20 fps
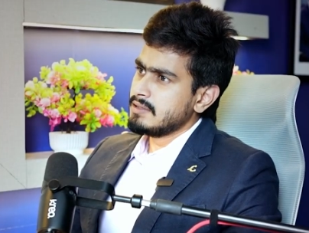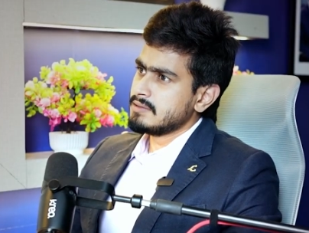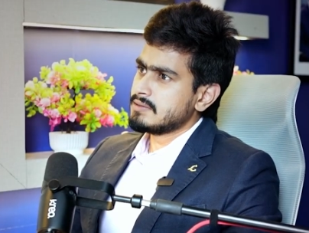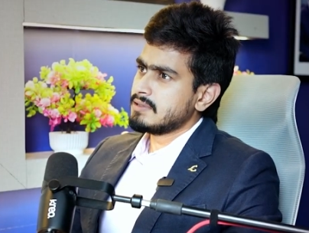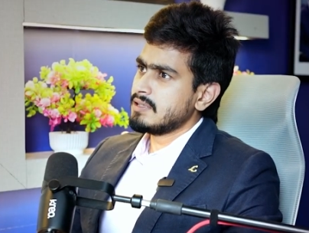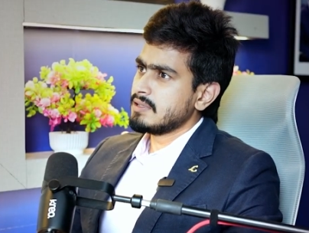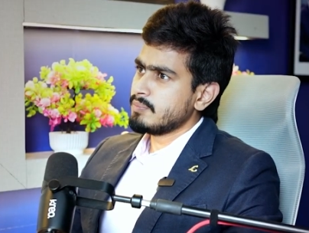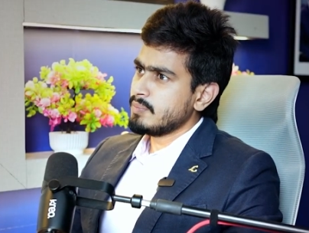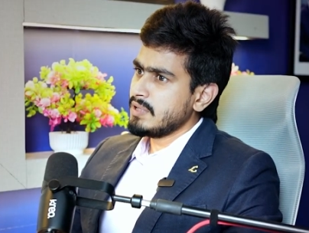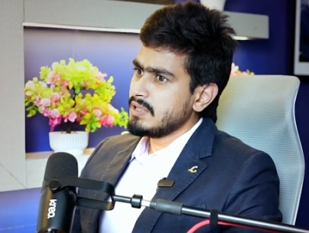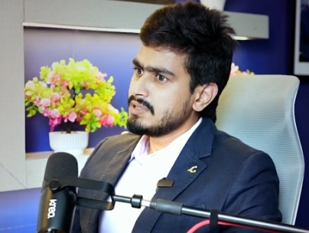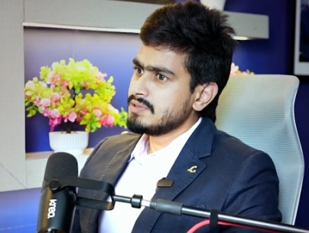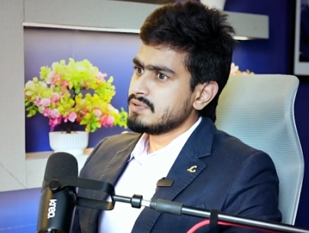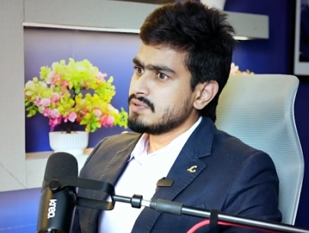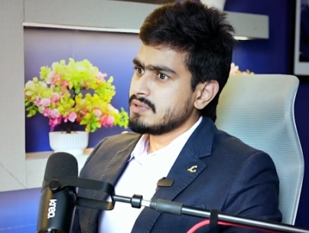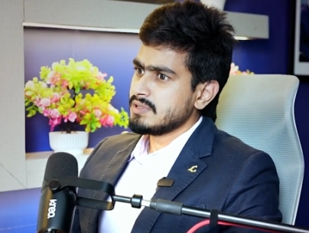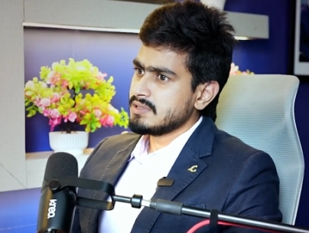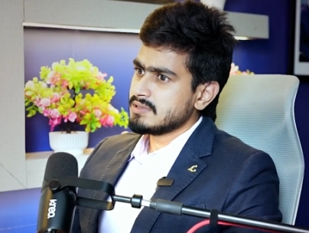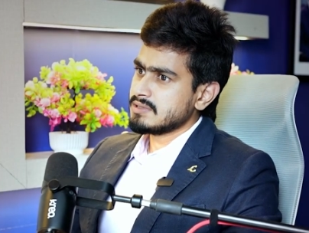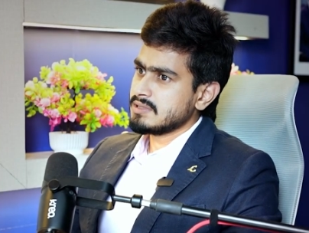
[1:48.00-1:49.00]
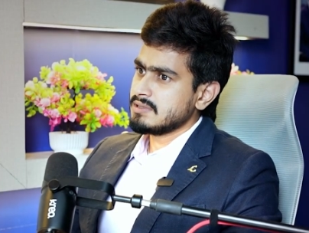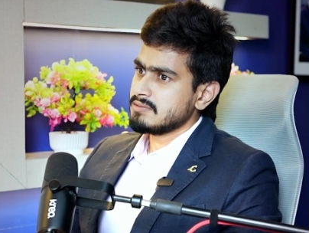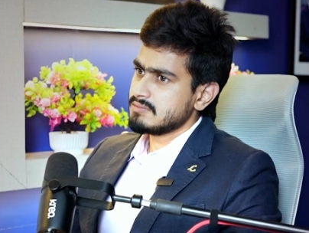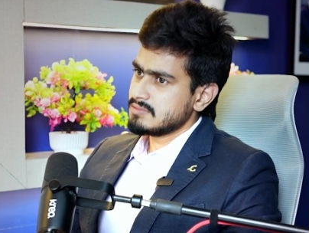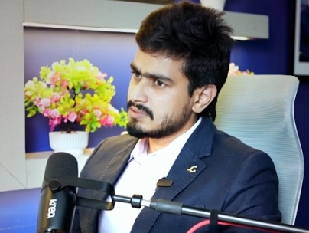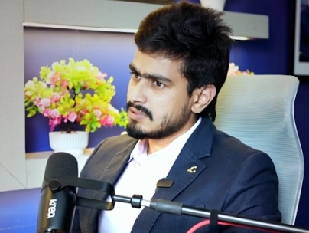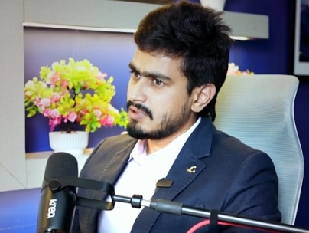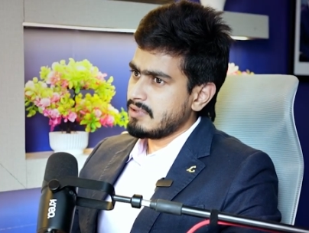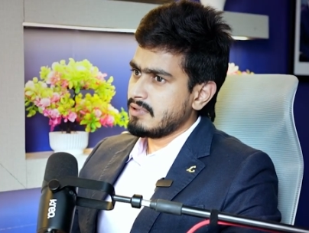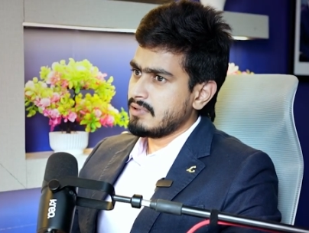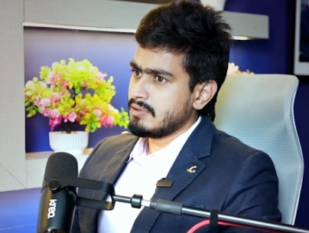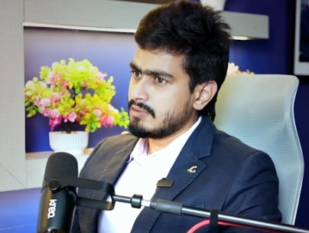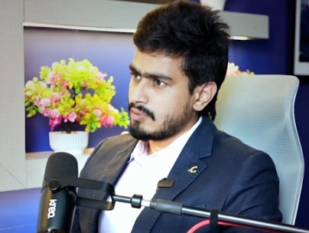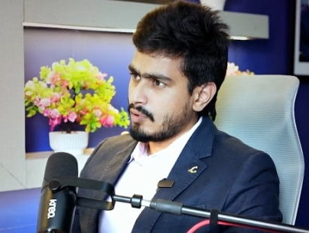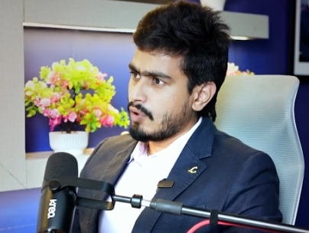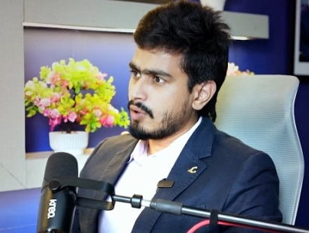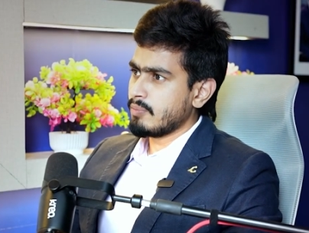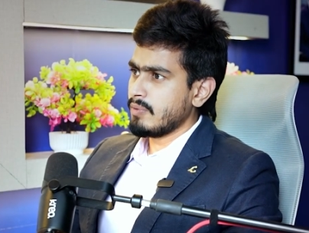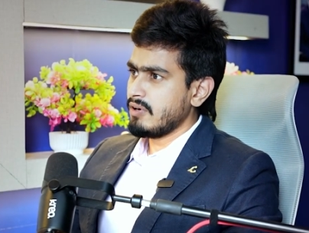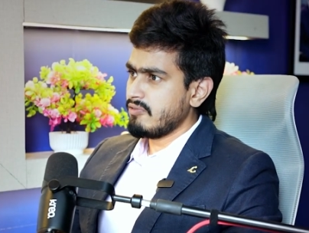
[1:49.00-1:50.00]
Thermal injury is a
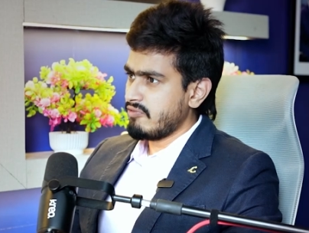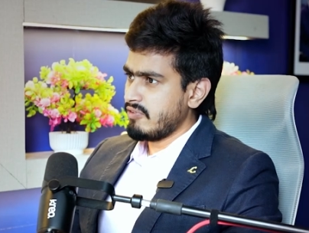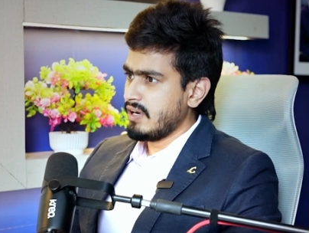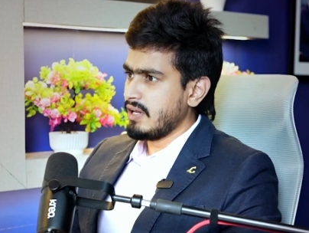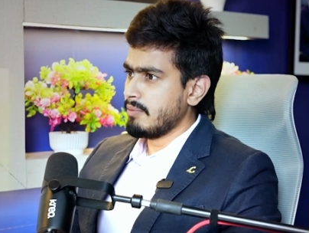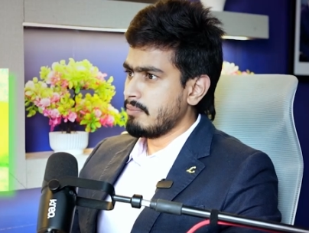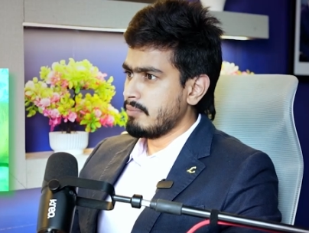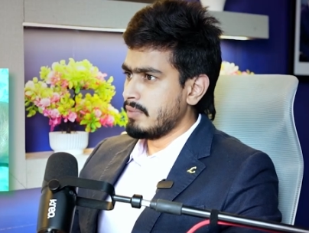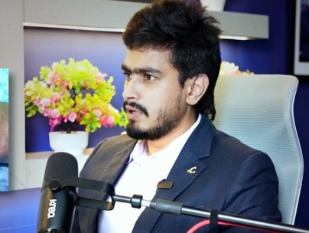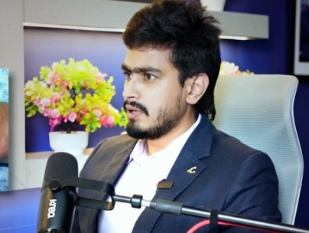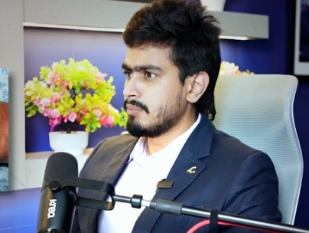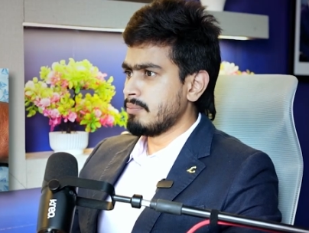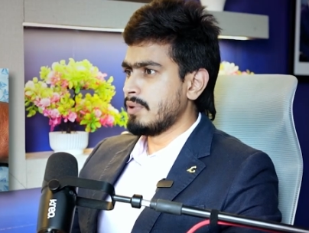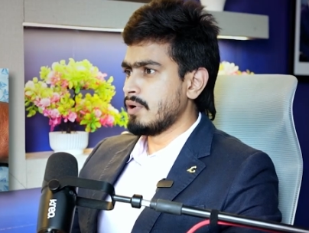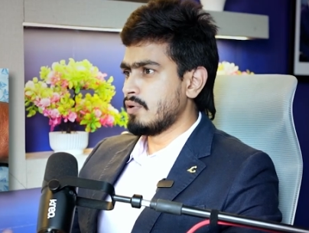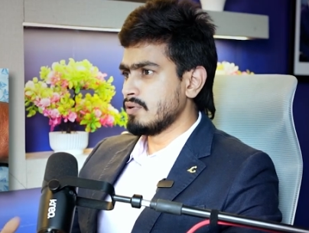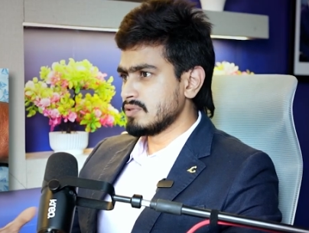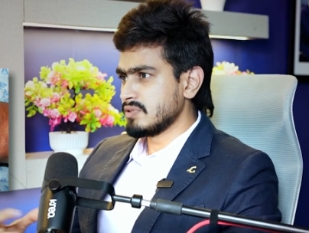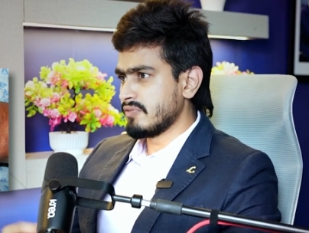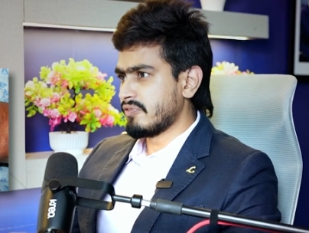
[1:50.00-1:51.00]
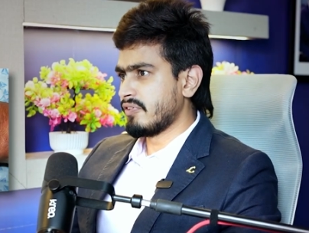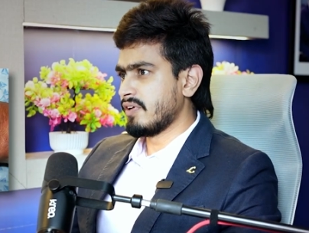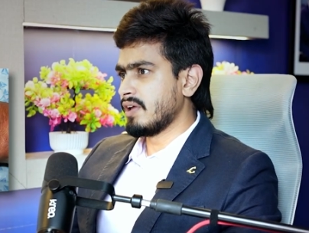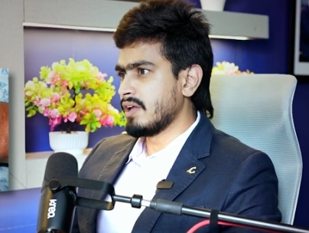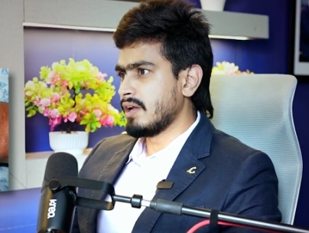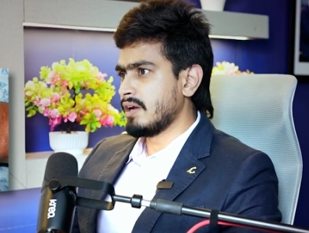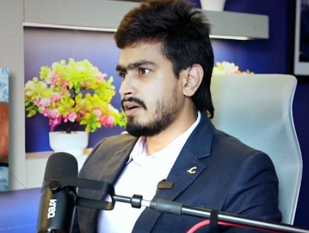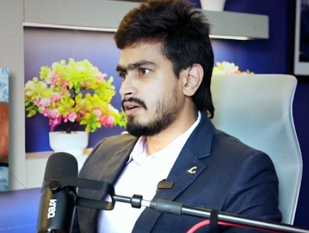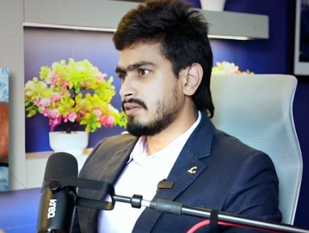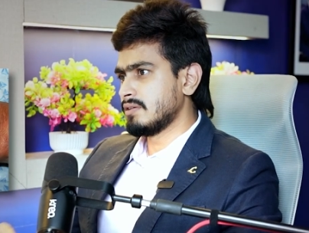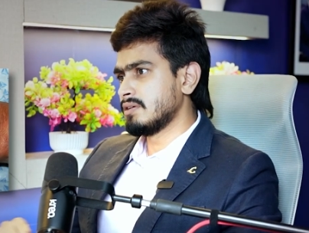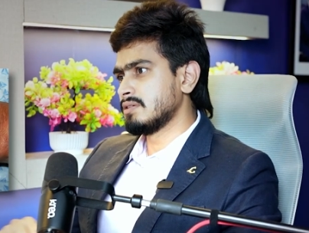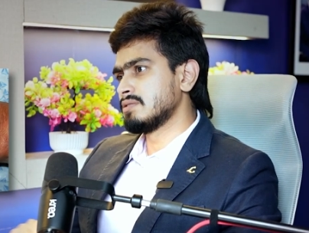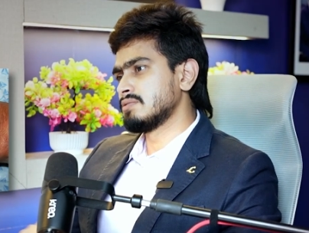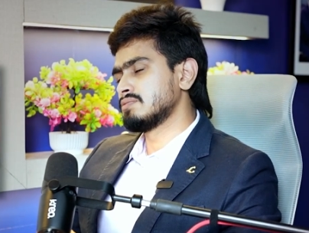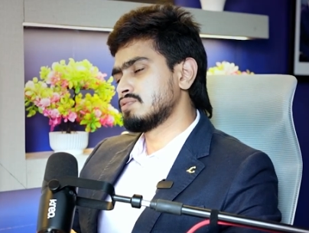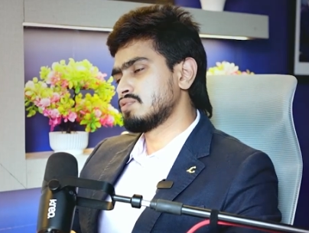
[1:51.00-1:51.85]
normal flame burn. Because of heat, the